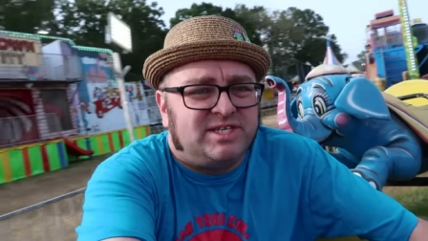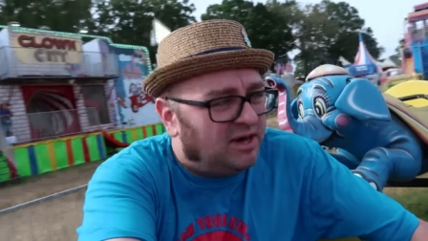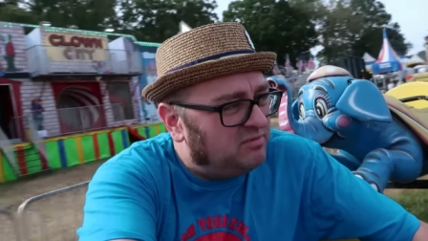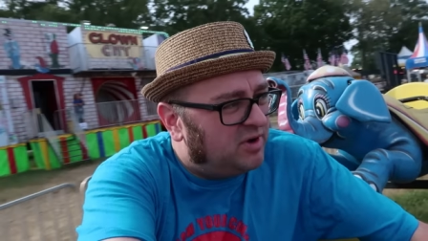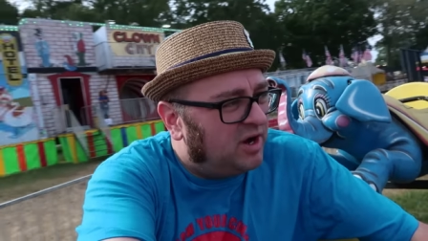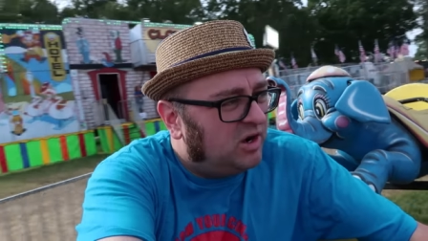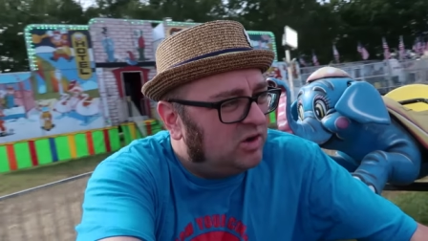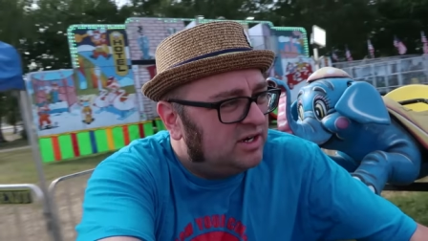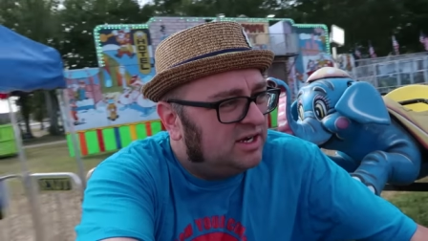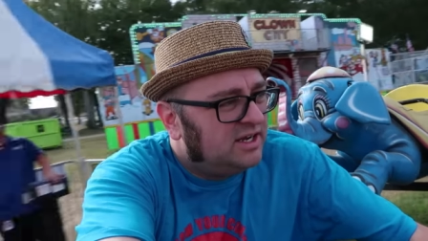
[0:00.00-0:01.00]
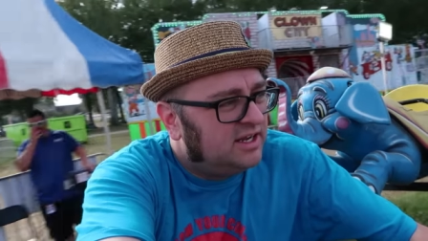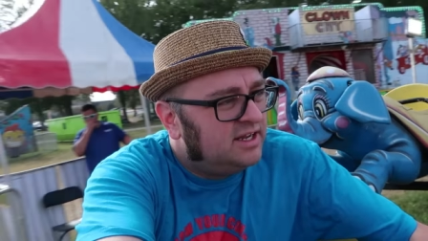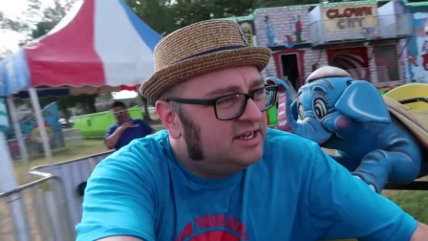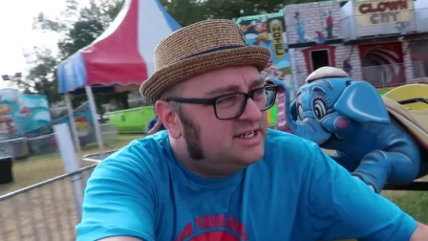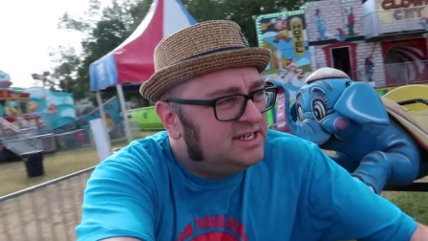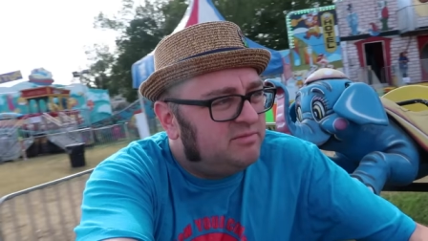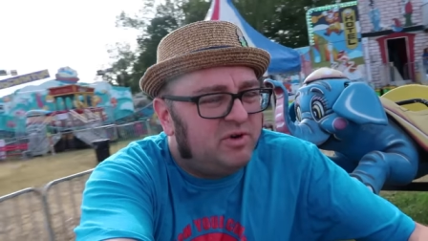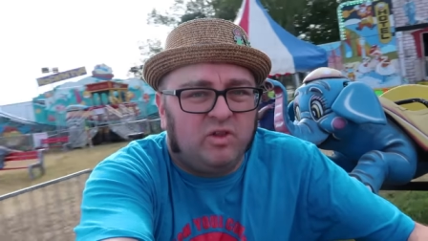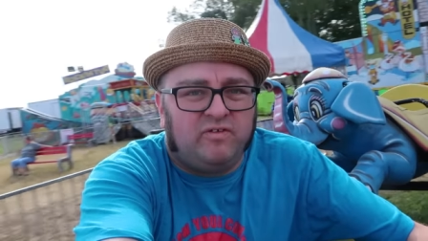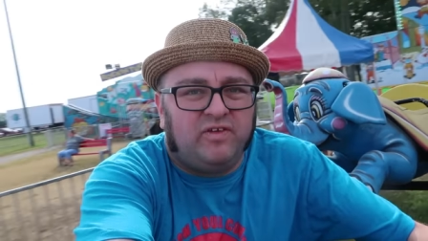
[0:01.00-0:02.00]
Dumbo
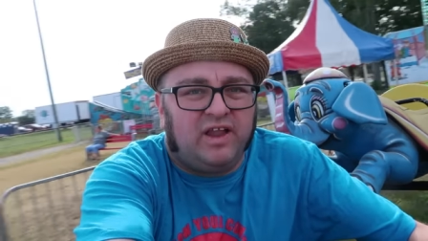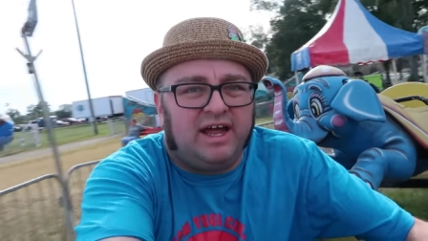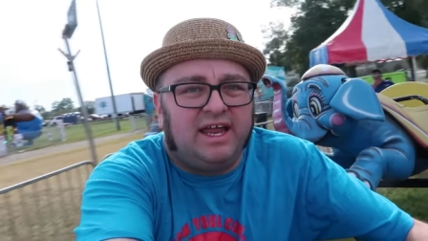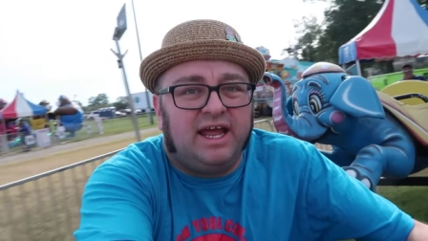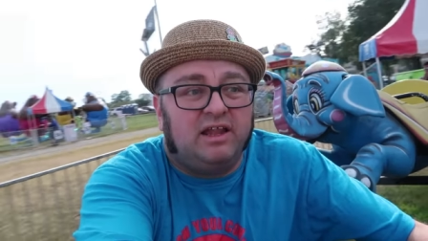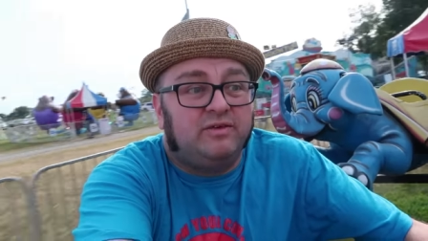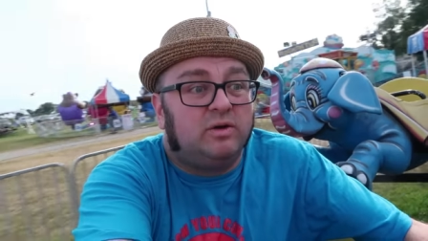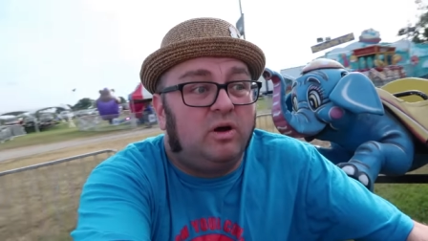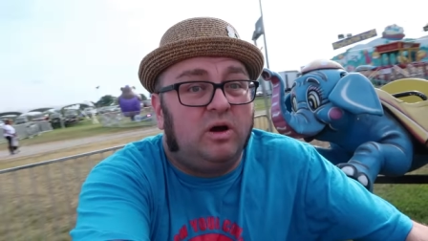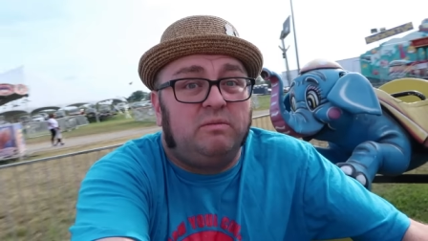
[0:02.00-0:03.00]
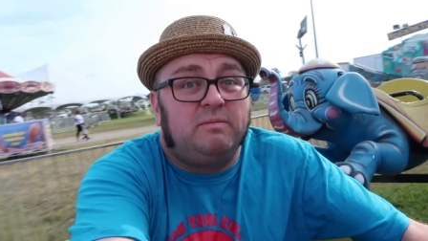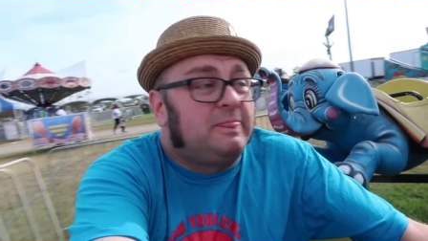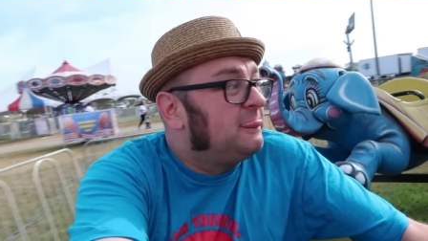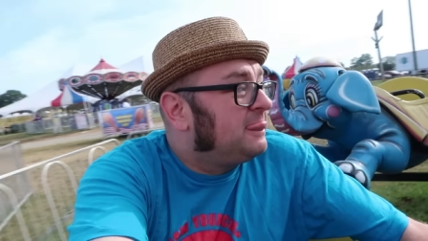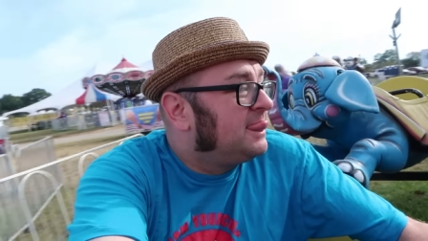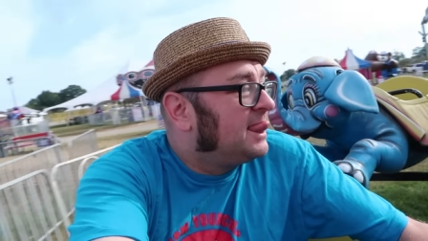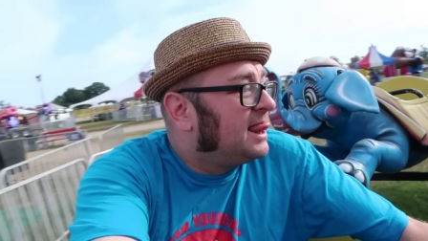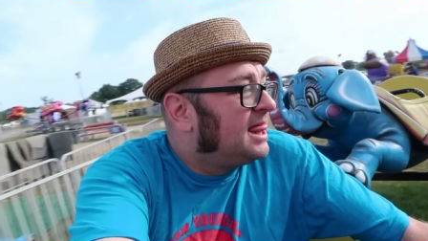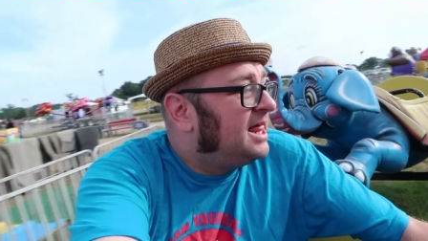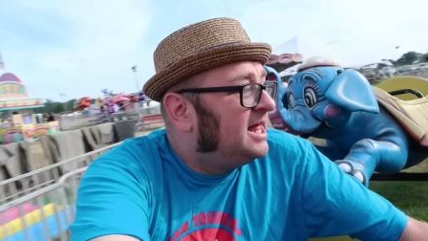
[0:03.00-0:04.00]
the flying elephant. Whoa,
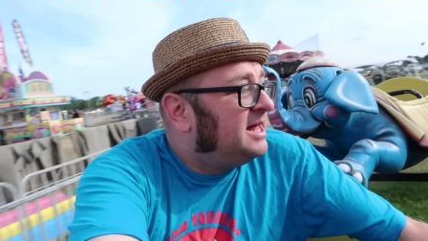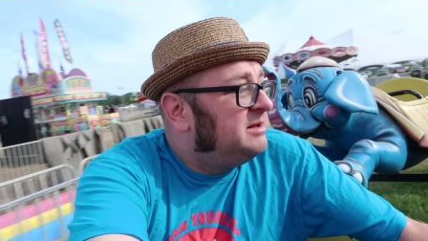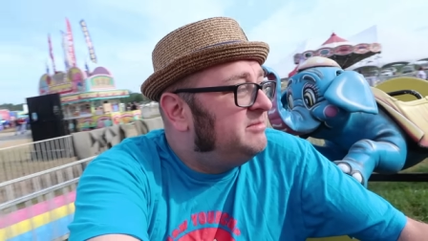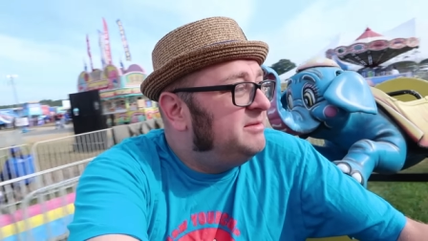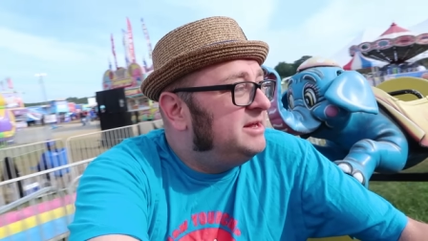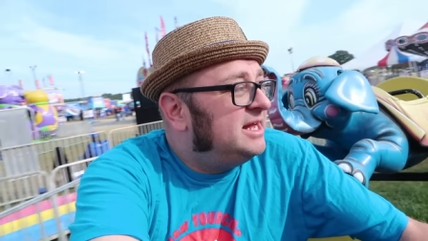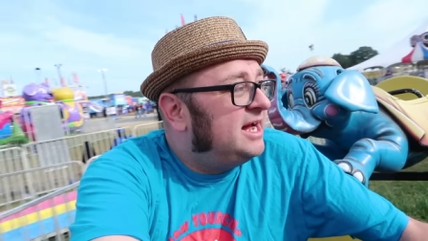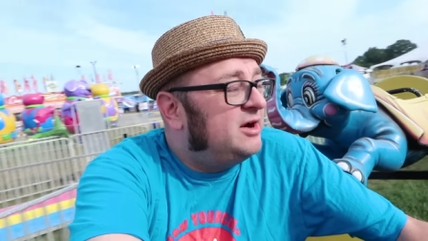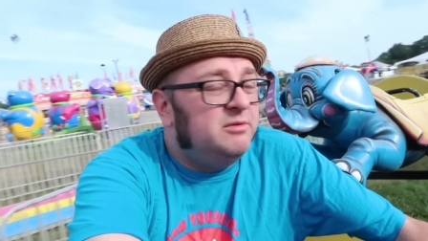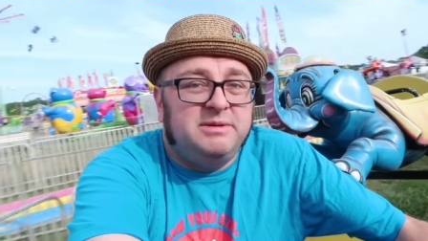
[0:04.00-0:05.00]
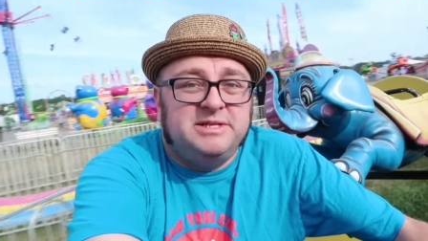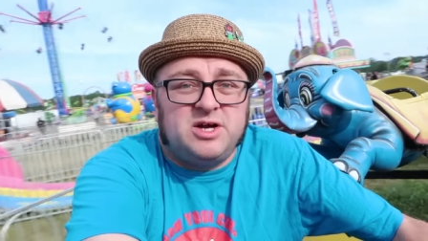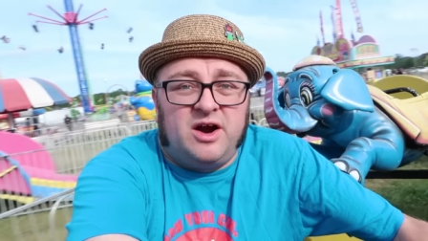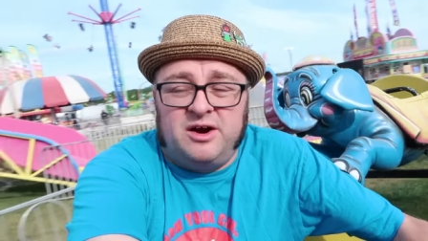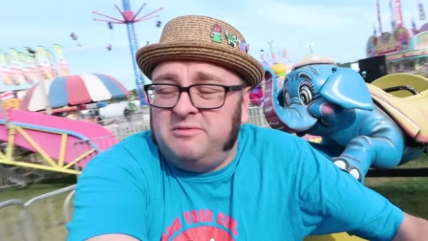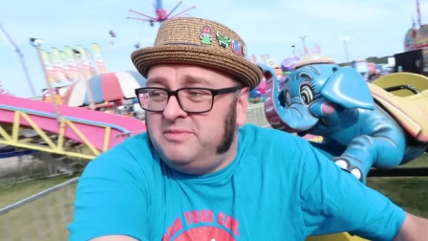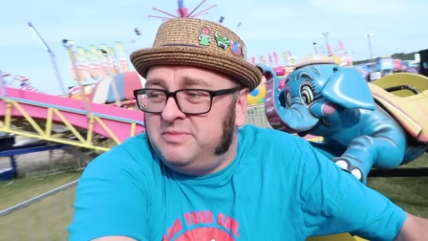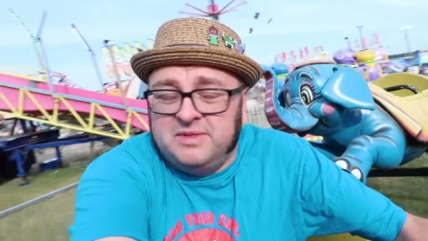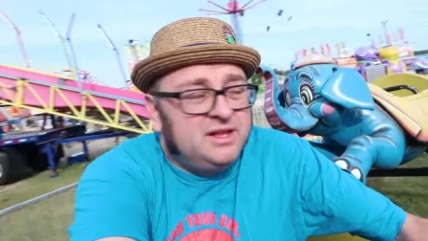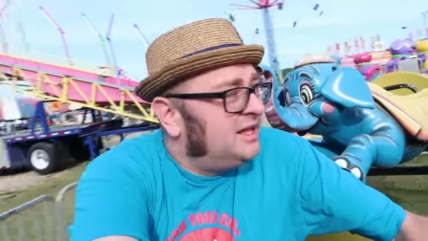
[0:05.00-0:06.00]
maybe, I don't know, maybe his arm